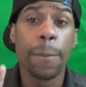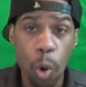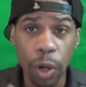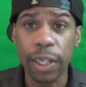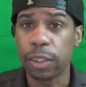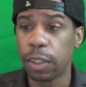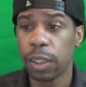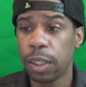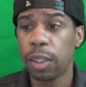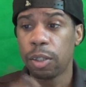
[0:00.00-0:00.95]
point
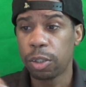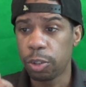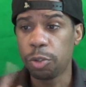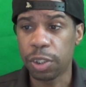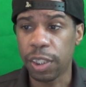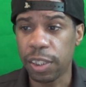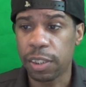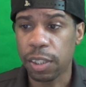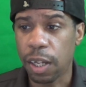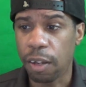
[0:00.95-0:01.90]
using
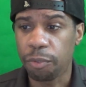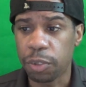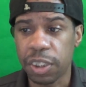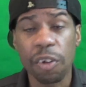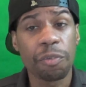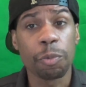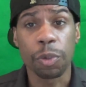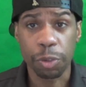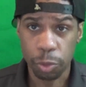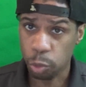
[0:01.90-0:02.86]
these for selfie
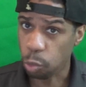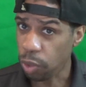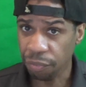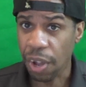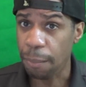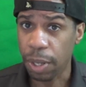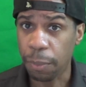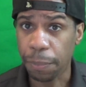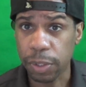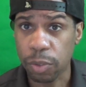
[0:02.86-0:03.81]
with 25
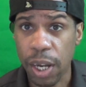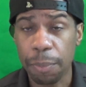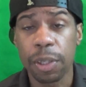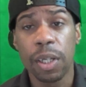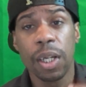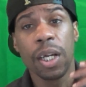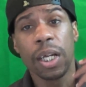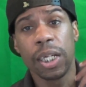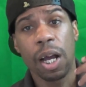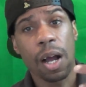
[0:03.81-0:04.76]
megapixel camera.
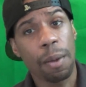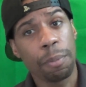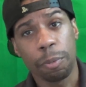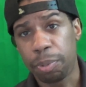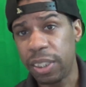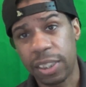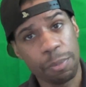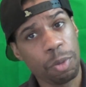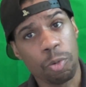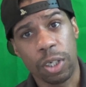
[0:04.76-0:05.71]
OppO, please
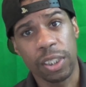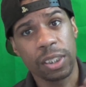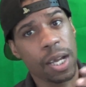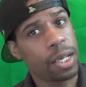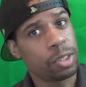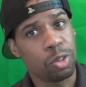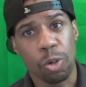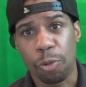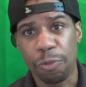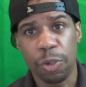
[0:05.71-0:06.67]
send me one of these so I could
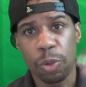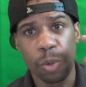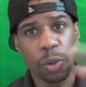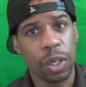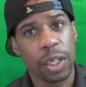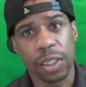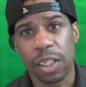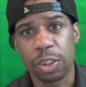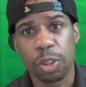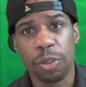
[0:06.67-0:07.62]
do a review,
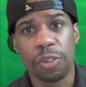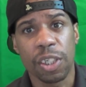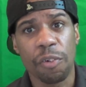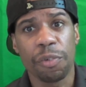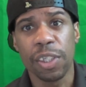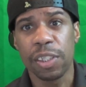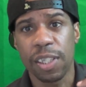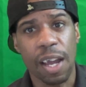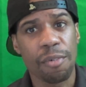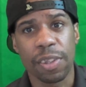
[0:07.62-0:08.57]
show you
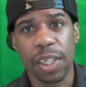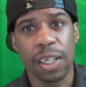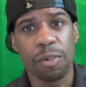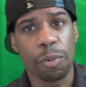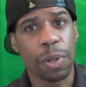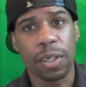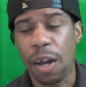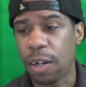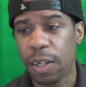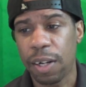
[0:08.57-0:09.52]
selfies, everything with my
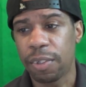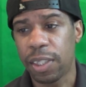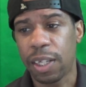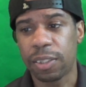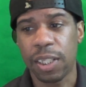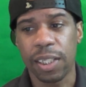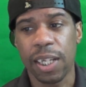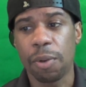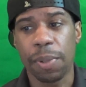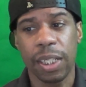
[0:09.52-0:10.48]
daughter and everything else like
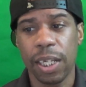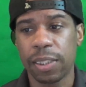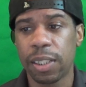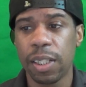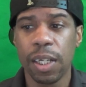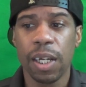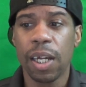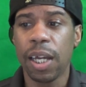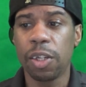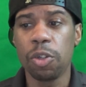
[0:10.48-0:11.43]
that with my kids.
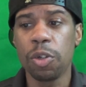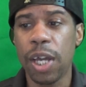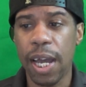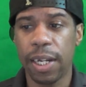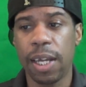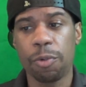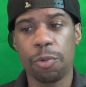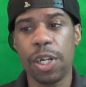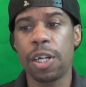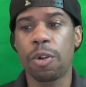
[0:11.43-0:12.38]
And you got a
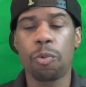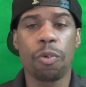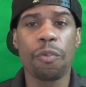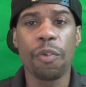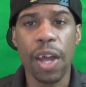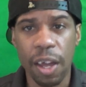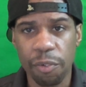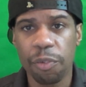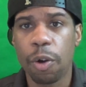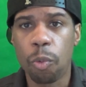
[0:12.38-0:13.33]
rear
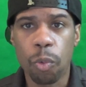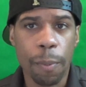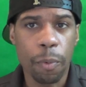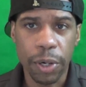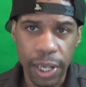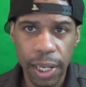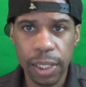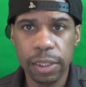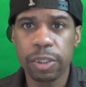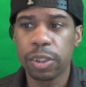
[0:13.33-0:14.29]

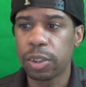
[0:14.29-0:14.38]
f1.8